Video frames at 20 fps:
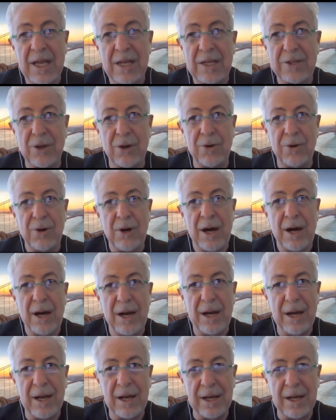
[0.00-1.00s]
So
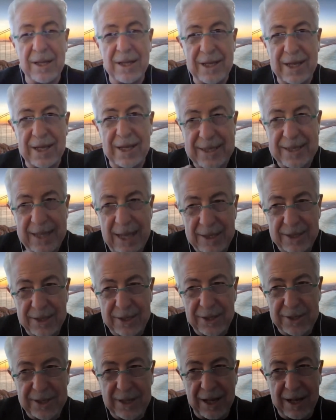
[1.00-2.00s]

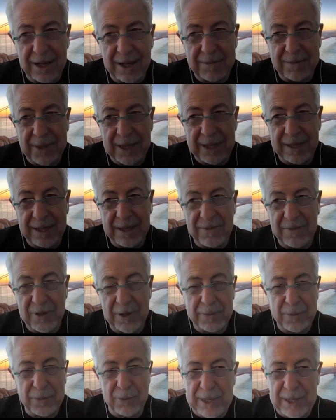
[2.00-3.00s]
sensors are being
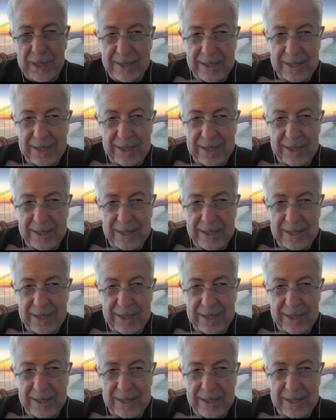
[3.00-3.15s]
developed. We